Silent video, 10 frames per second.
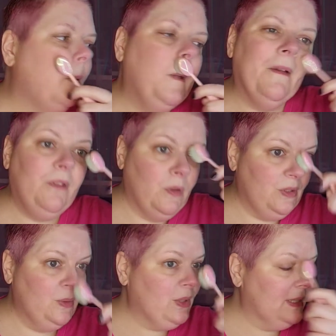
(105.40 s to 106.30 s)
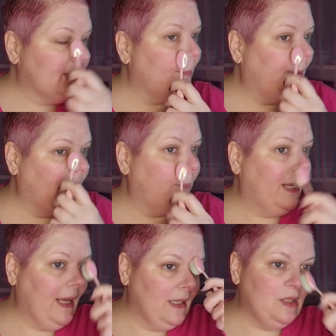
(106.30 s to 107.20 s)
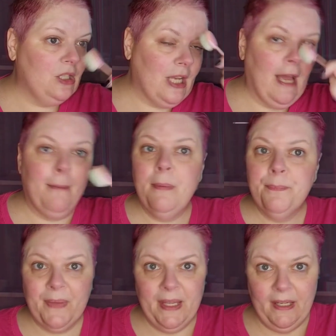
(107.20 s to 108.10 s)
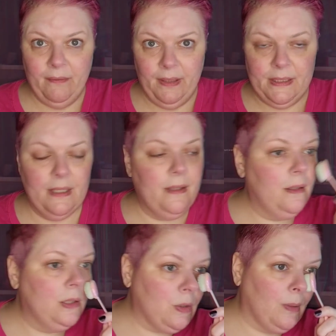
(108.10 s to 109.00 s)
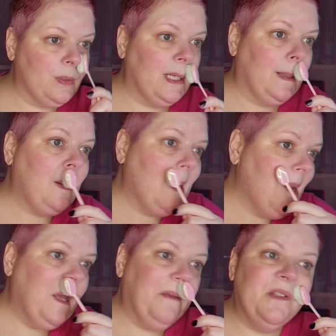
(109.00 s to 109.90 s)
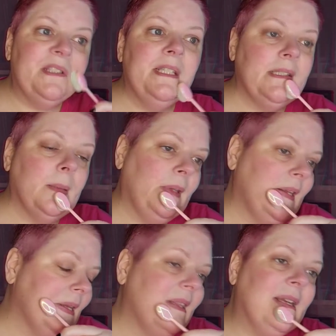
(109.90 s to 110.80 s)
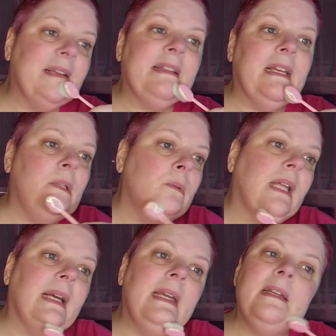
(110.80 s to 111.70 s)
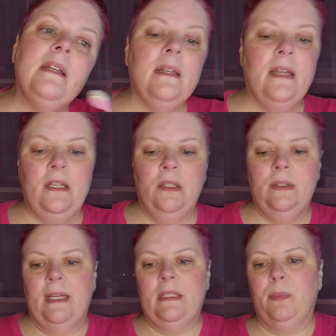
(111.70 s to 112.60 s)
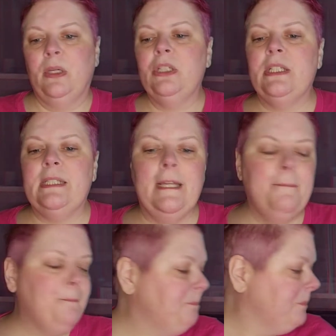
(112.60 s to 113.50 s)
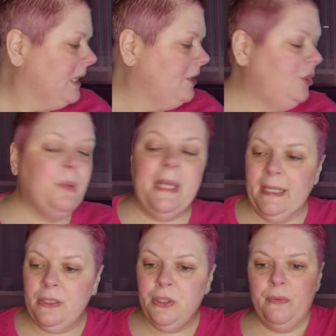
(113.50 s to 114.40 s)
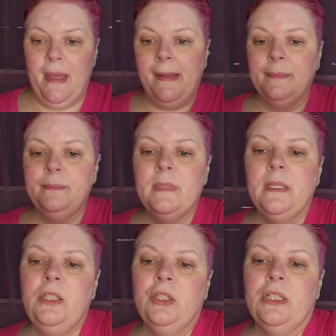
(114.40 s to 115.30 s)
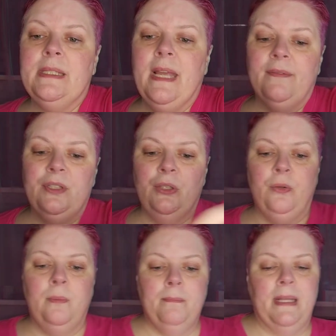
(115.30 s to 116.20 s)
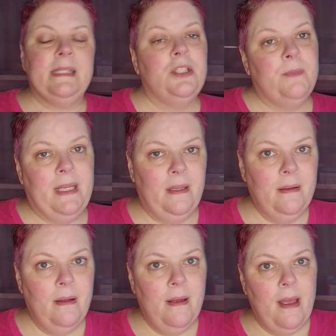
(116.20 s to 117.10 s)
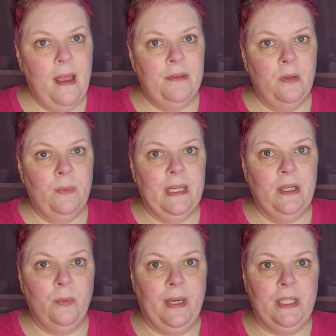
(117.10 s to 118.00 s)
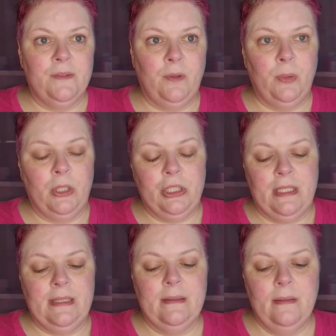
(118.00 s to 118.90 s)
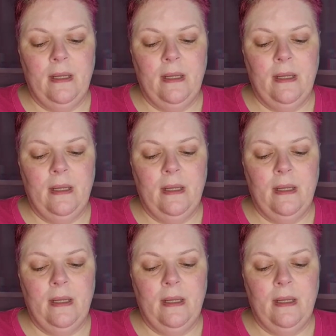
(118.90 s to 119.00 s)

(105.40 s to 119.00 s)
if you do see something in my Etsy shop, and I've linked it in the description, if you see something in there that you like and you'd like to purchase it, you can do that. You just have to message me, and then we can arrange for purchase